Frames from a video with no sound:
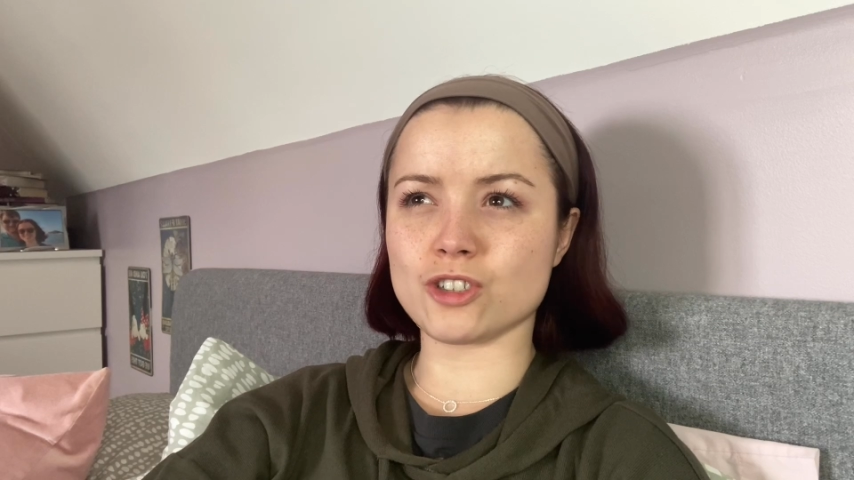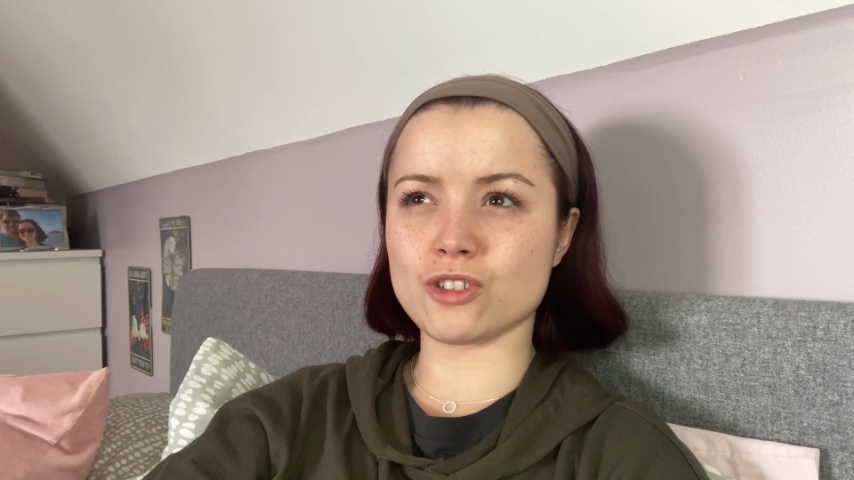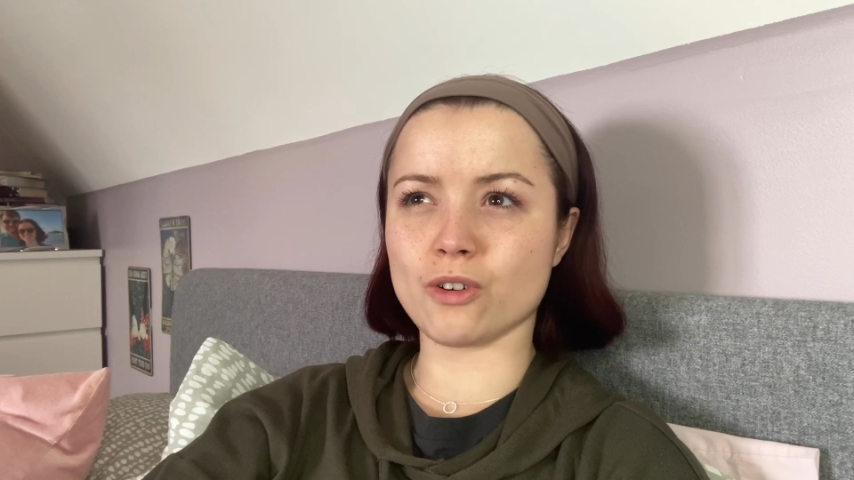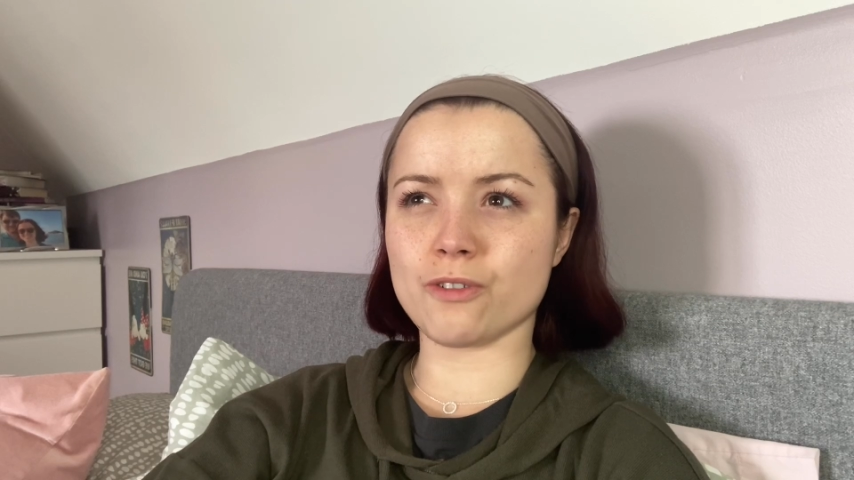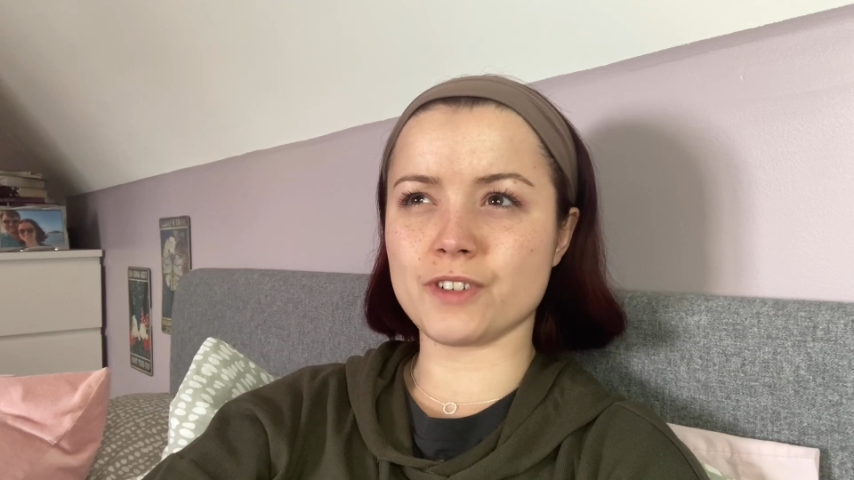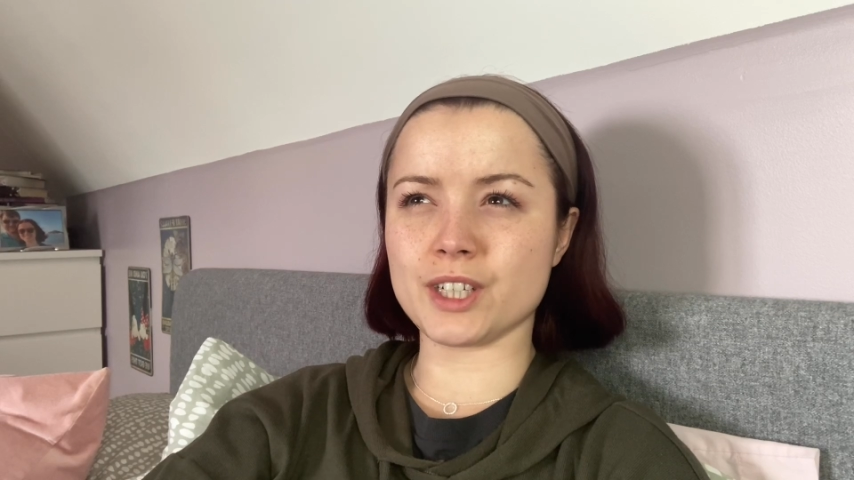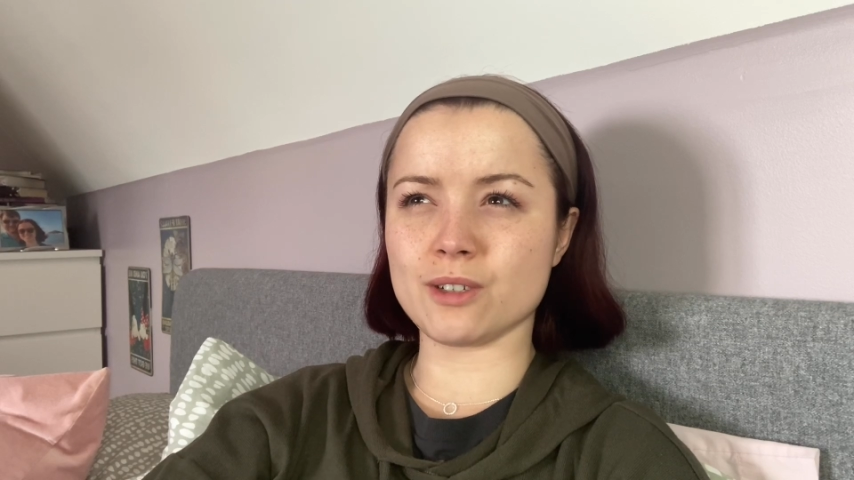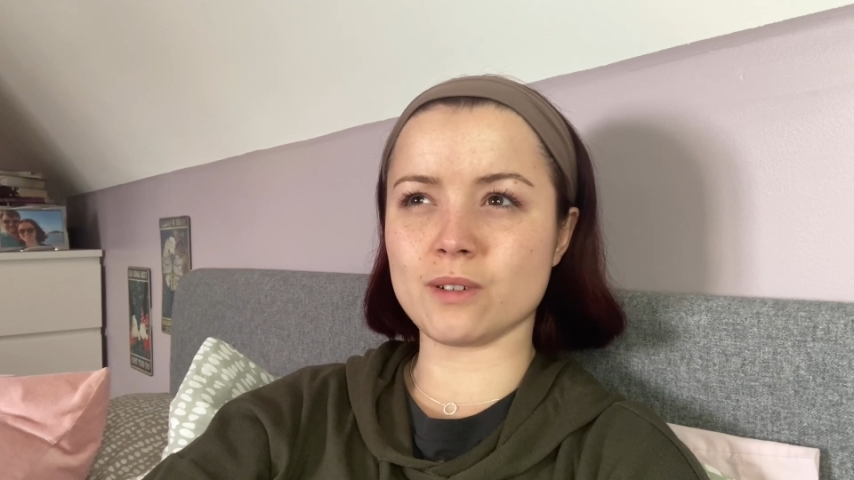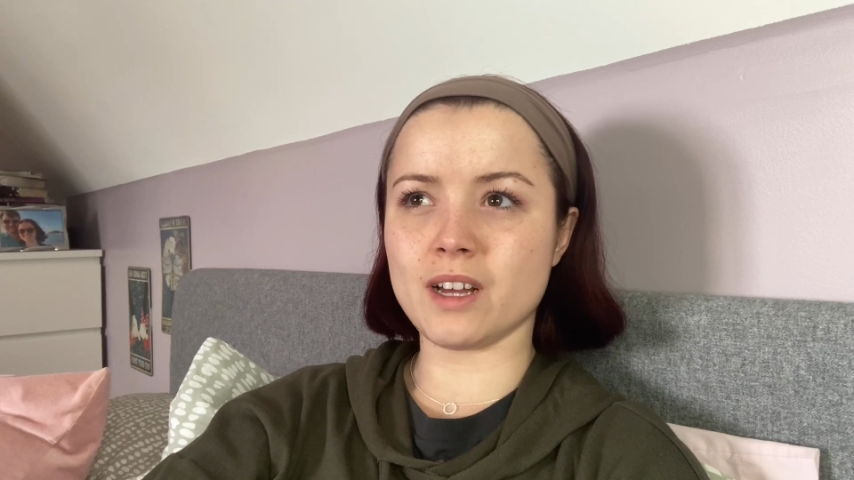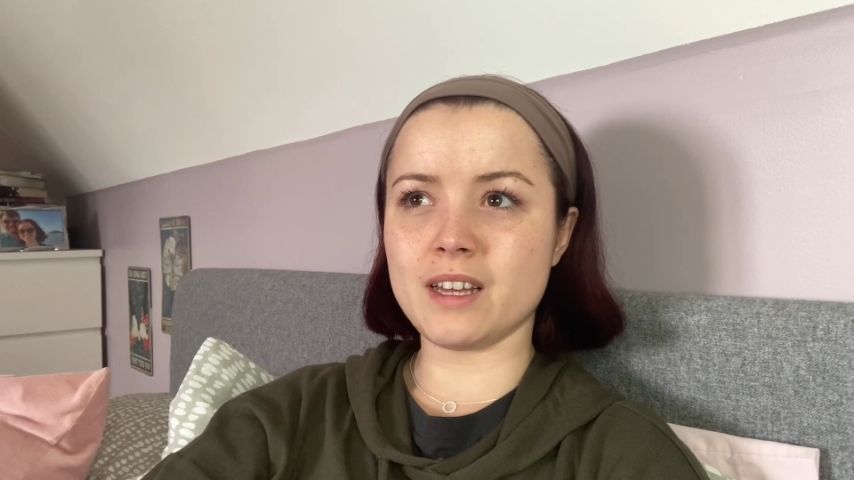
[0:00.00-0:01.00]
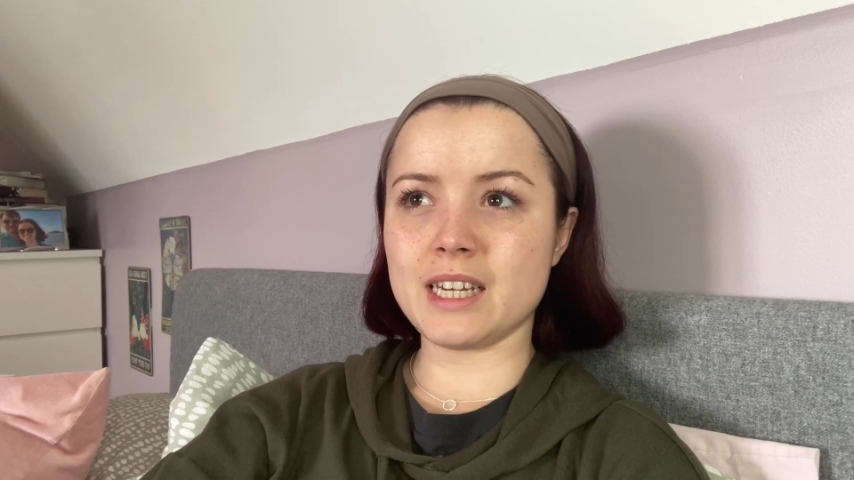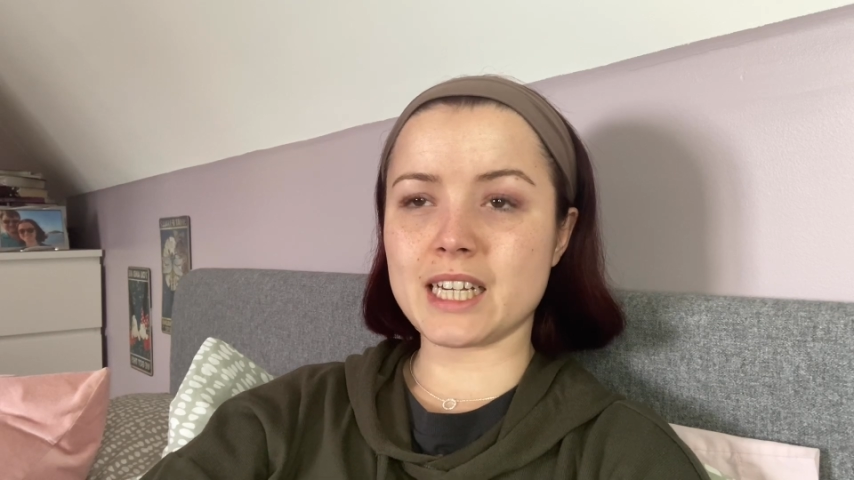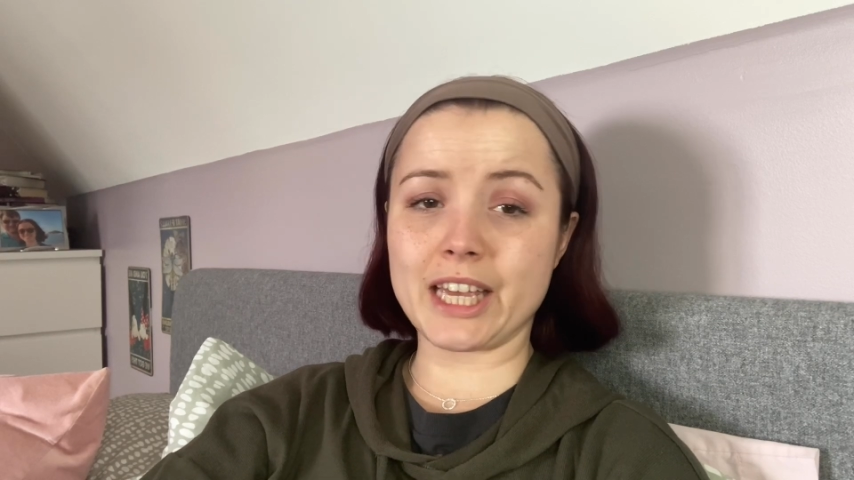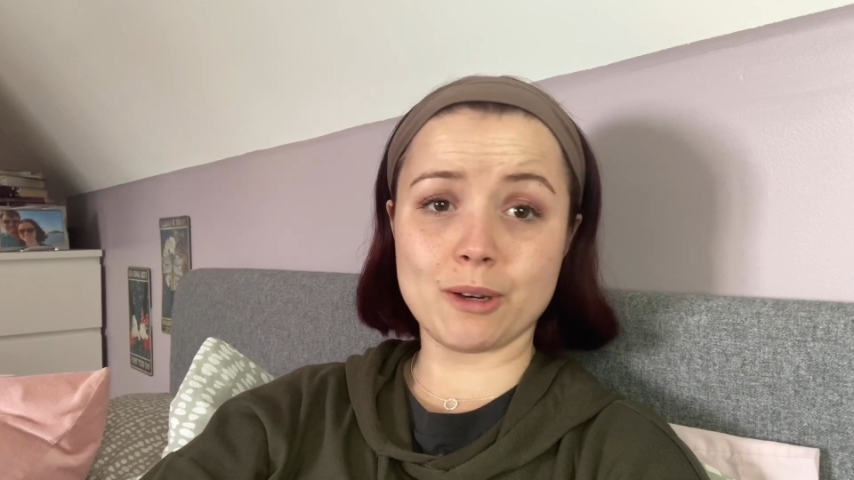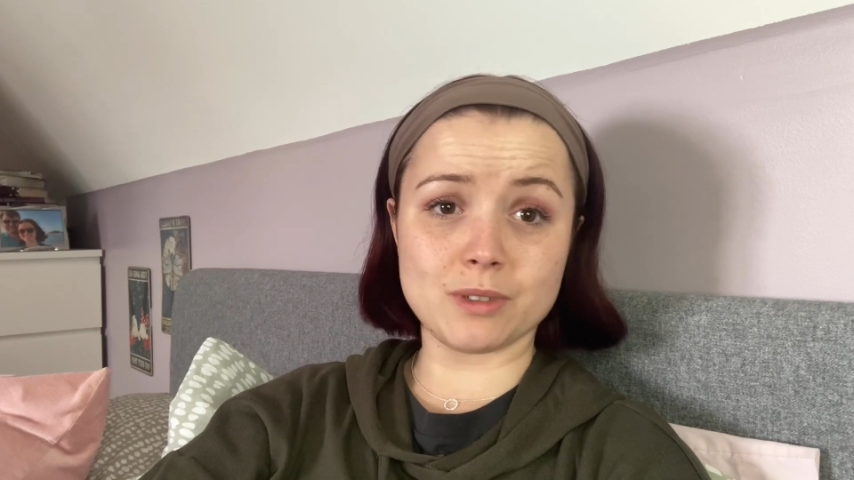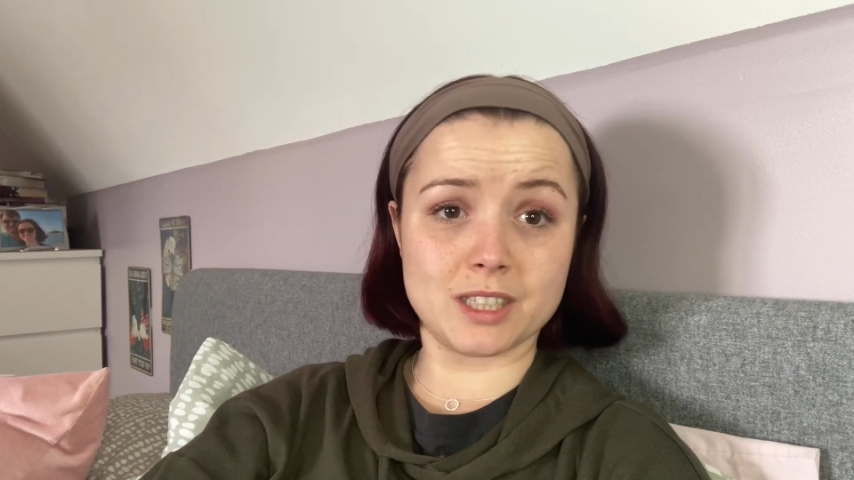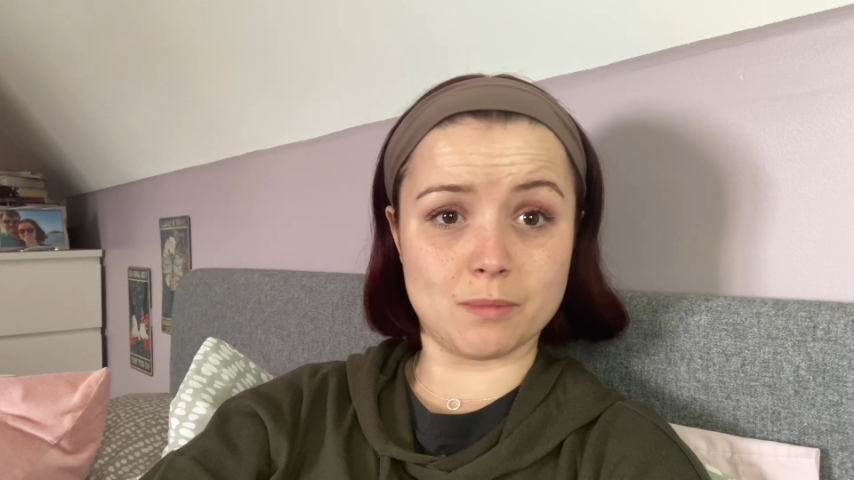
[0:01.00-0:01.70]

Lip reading: to not feel guilty